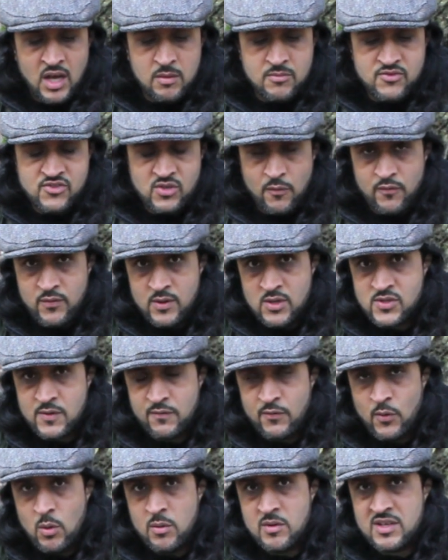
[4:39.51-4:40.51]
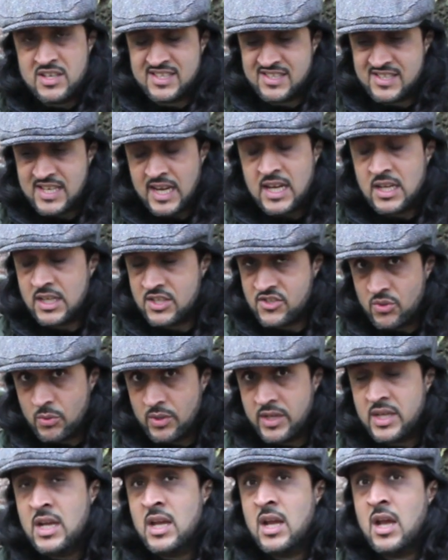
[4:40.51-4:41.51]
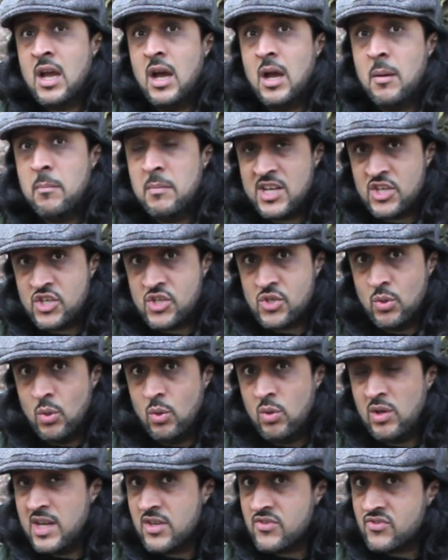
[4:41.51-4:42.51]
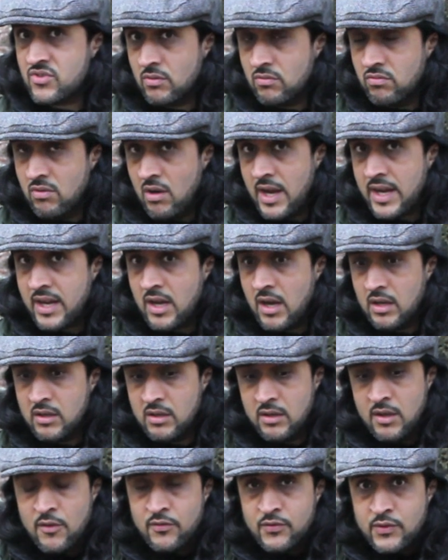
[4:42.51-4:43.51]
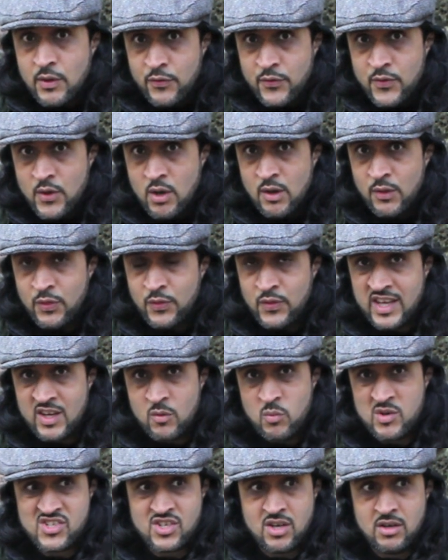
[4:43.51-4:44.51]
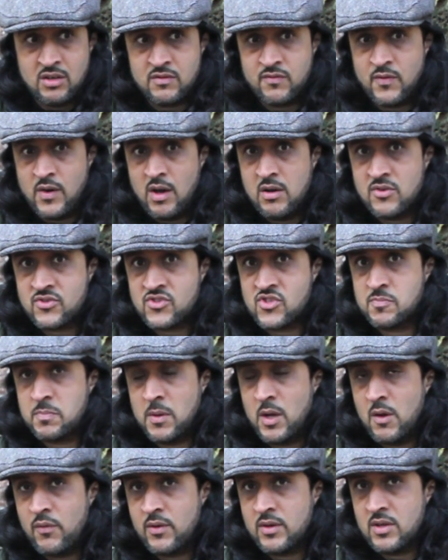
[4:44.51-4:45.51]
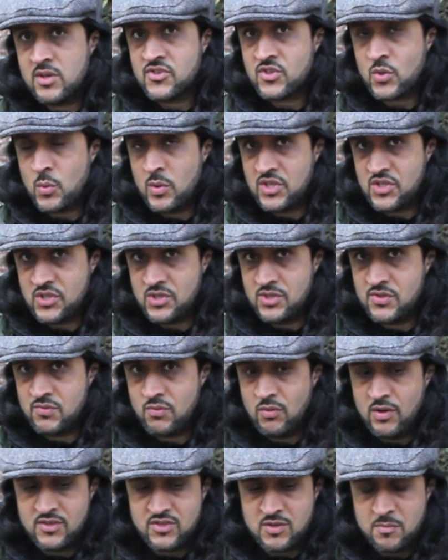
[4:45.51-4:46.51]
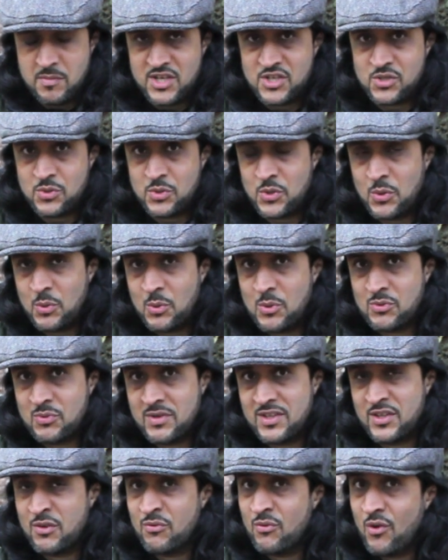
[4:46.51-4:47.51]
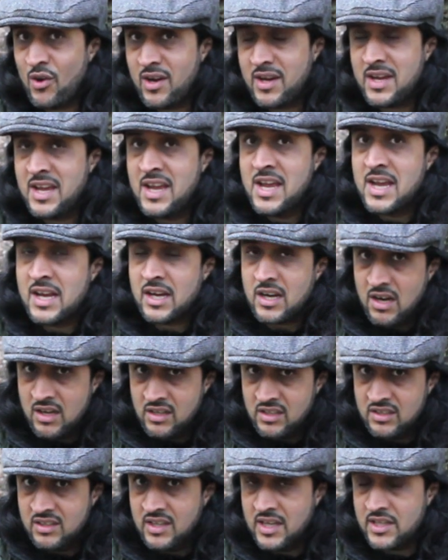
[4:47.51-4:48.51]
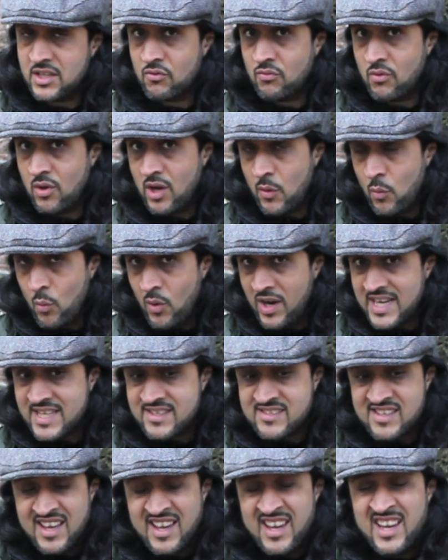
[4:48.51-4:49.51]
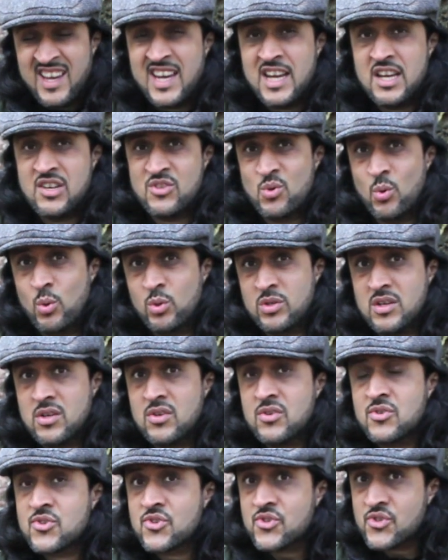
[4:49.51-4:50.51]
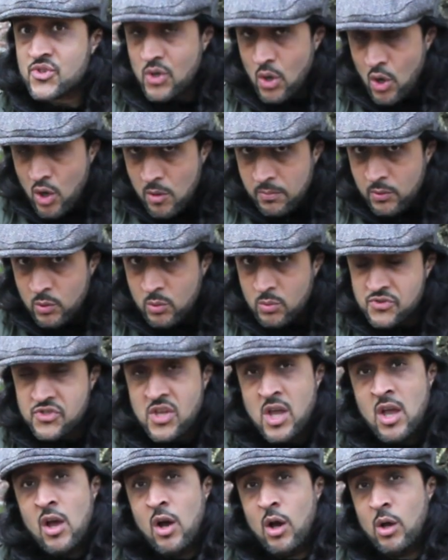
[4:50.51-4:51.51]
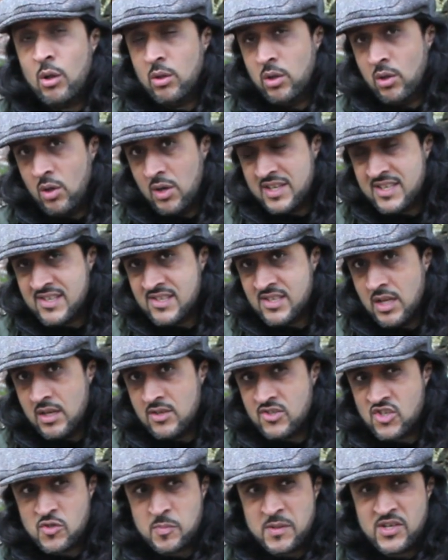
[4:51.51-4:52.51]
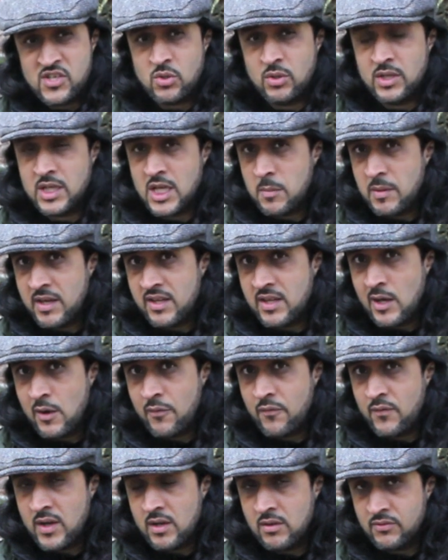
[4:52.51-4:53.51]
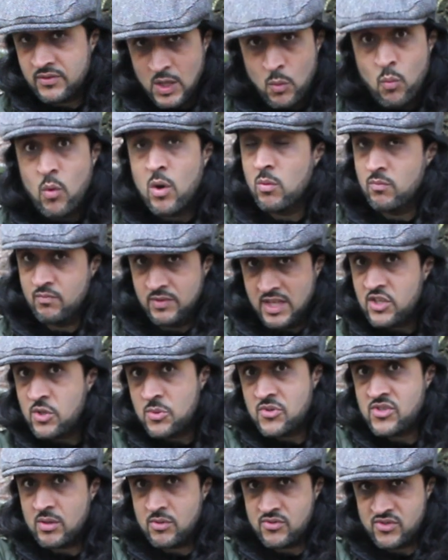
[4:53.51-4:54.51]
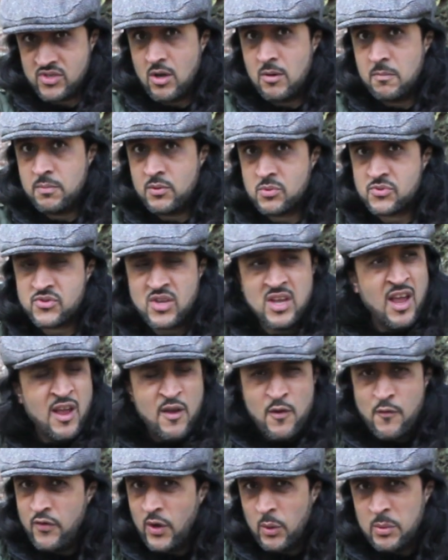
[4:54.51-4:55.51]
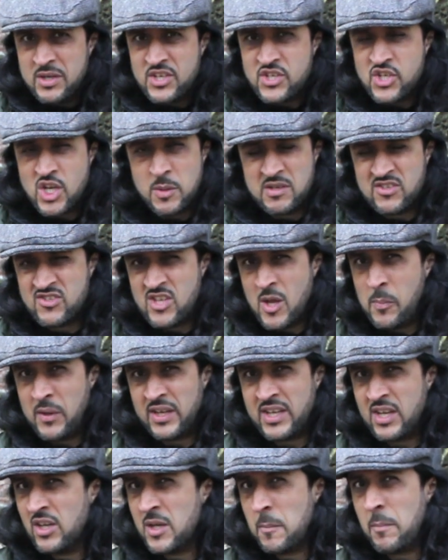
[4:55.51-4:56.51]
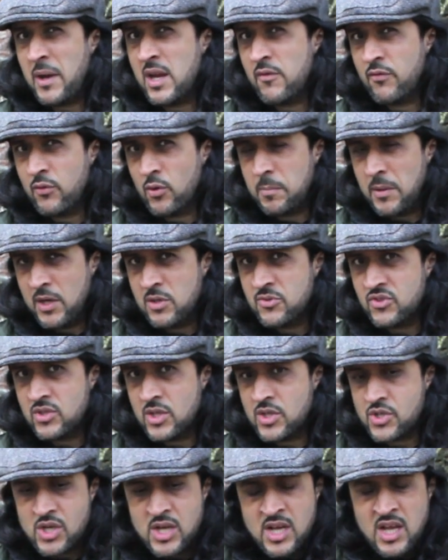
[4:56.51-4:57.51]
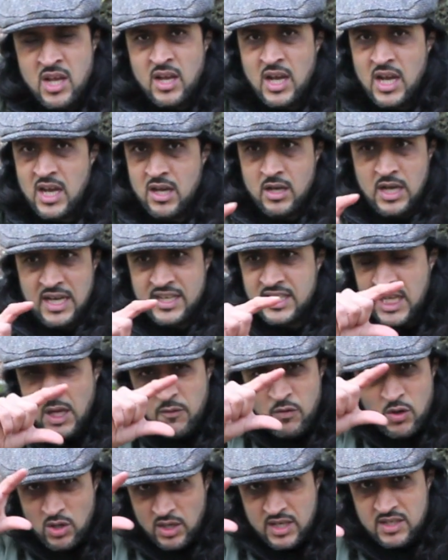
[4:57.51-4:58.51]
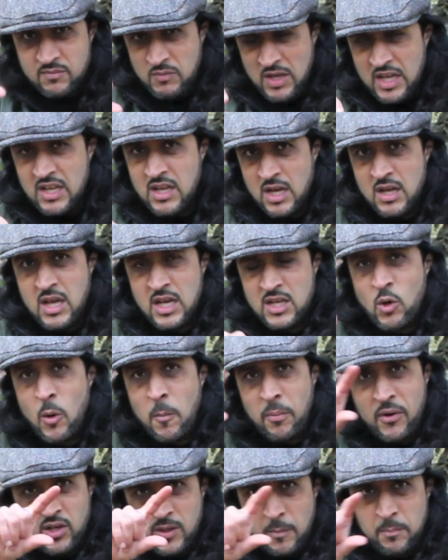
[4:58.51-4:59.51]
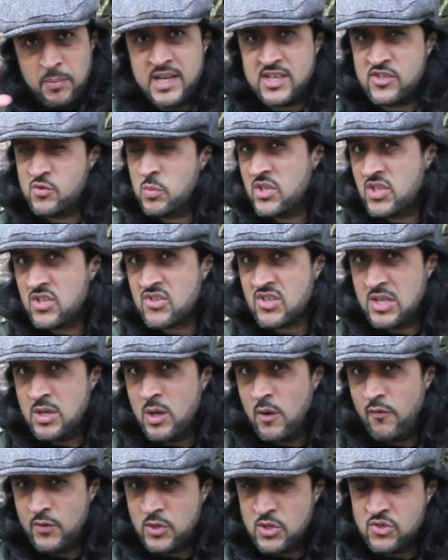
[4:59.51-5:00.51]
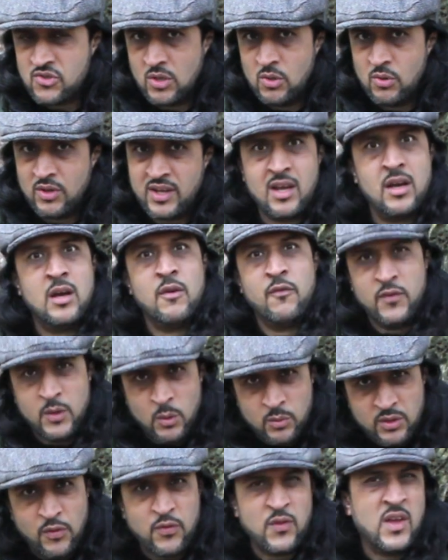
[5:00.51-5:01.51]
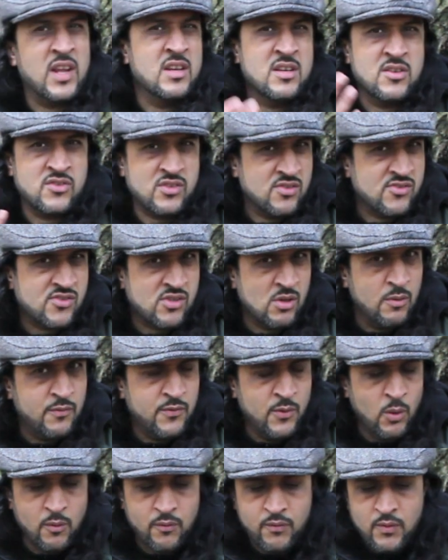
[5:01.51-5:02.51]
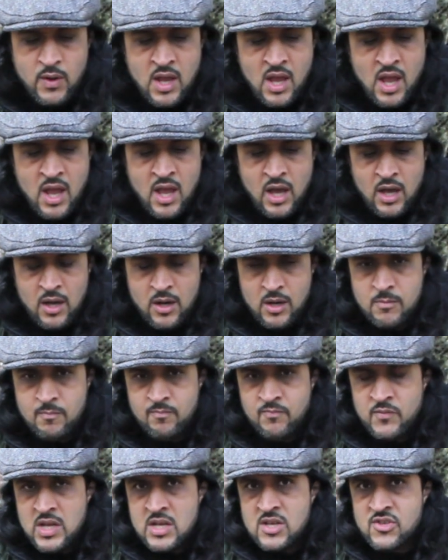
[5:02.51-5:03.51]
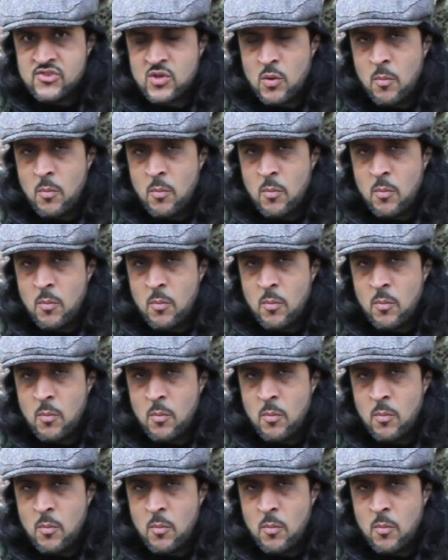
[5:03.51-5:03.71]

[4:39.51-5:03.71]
So first and foremost, secondly, sorry, make sure it's the right colour. The third thing, which kind of answers both of those questions, right, to make sure you're ordering the right colour and the right weight, is order samples. A lot of the sellers, especially on eBay that I found, they do sell samples. Very cheap, you're typically only paying for a postage. And they give you like a little kind of piece, which is enough for you to look at, feel the thickness and so forth. So